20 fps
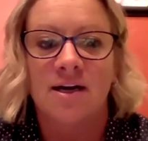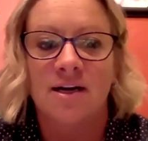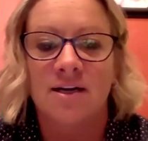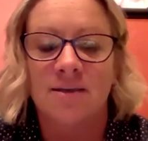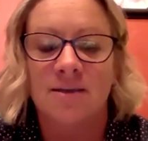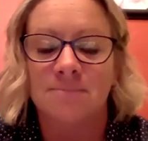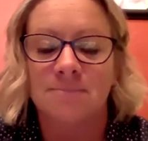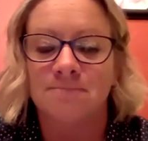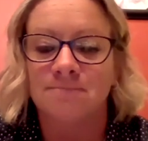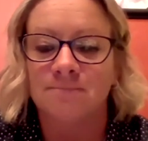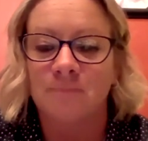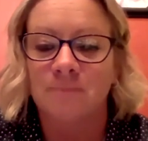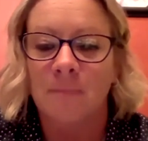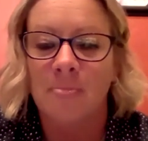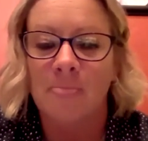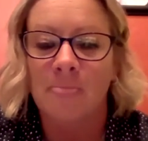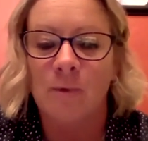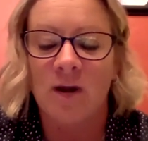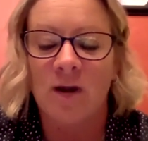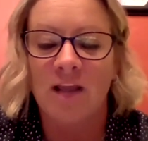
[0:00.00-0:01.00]
Um,
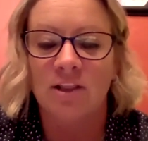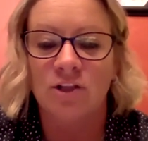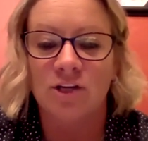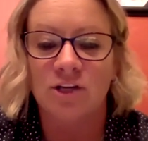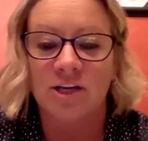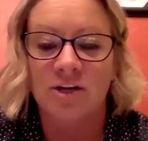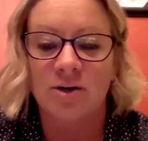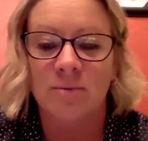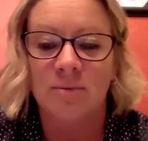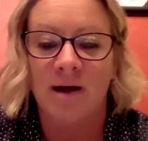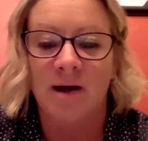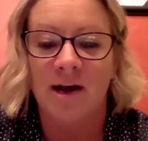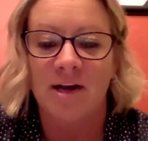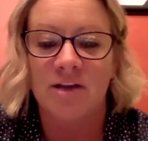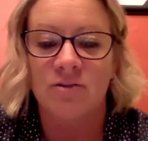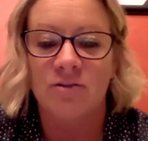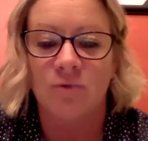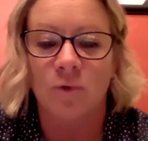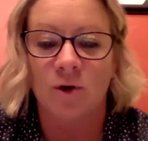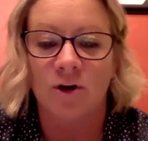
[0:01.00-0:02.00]
when I look at our
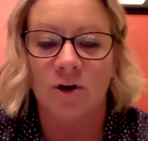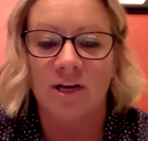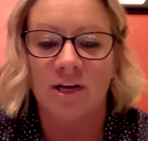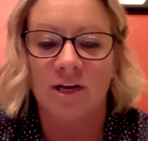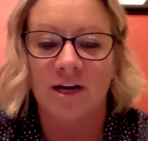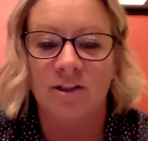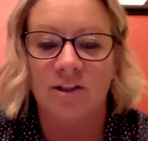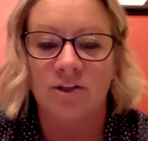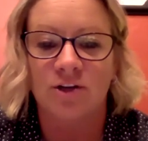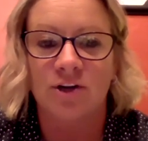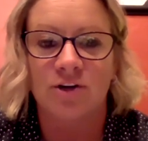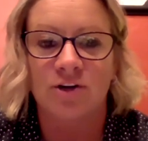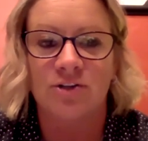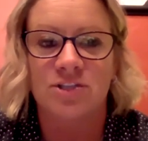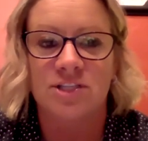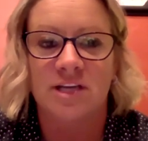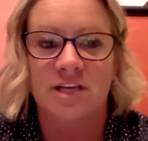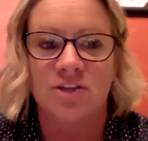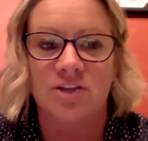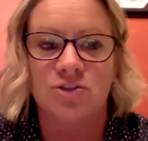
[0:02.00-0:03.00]
body of work and I look at our
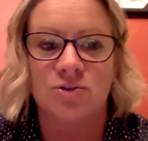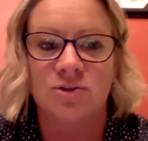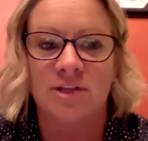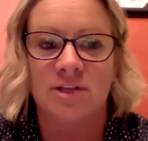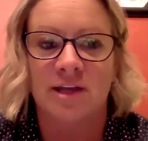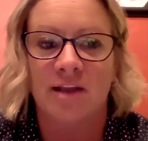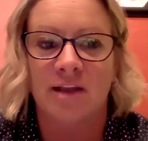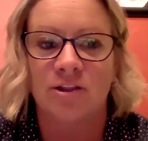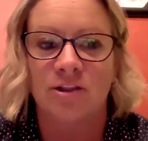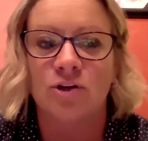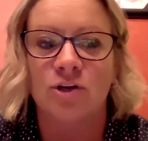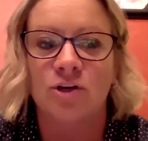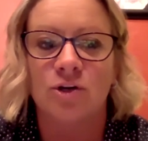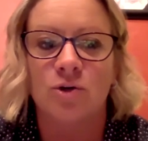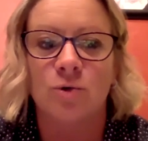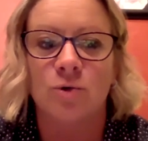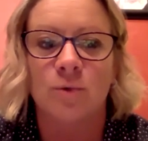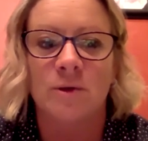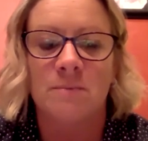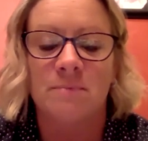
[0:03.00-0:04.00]
schedule and I look at
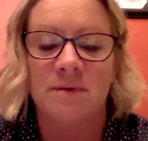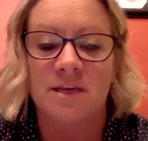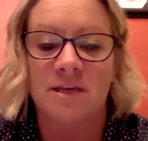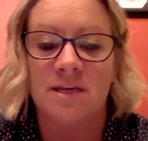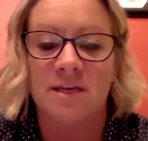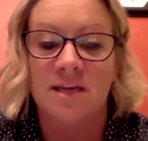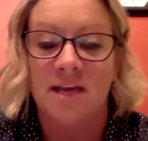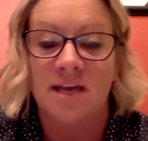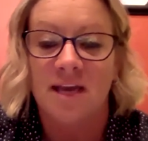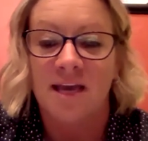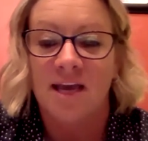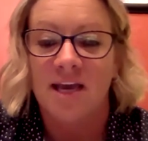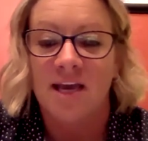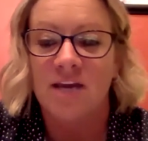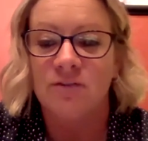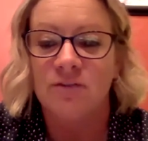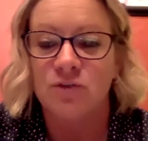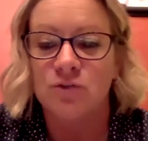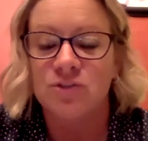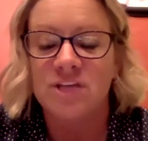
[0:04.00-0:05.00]
who we beat,
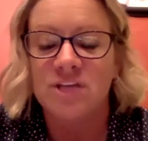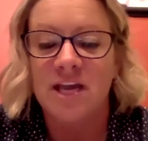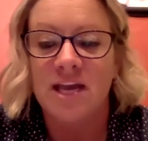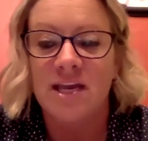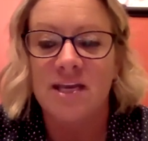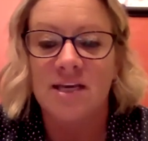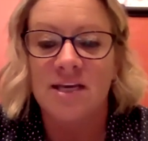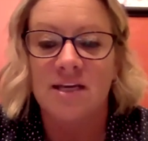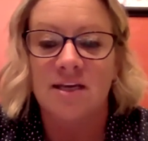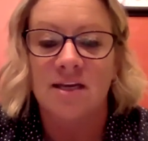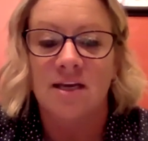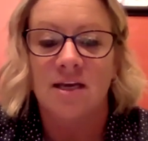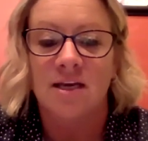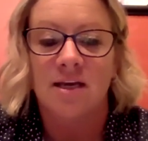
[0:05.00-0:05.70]
if you take